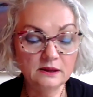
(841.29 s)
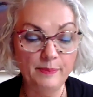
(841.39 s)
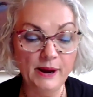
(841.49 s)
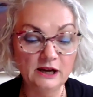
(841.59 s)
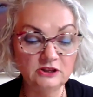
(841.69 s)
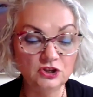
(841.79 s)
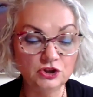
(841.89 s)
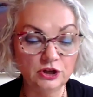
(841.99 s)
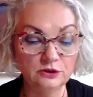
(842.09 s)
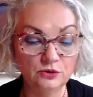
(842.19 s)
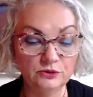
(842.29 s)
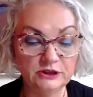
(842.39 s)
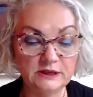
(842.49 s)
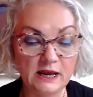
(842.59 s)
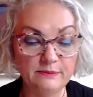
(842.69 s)
the parties shall use
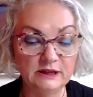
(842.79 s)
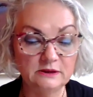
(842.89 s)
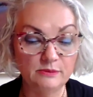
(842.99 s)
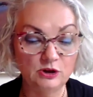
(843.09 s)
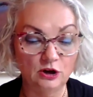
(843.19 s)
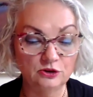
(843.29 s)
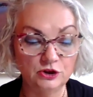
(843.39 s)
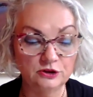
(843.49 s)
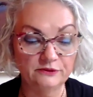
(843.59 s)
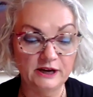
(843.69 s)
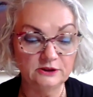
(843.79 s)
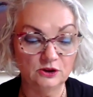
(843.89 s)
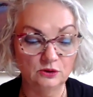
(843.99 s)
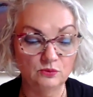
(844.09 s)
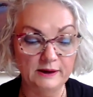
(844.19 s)
the name and terminologies of
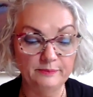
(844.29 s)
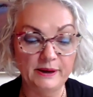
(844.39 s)
Article 1,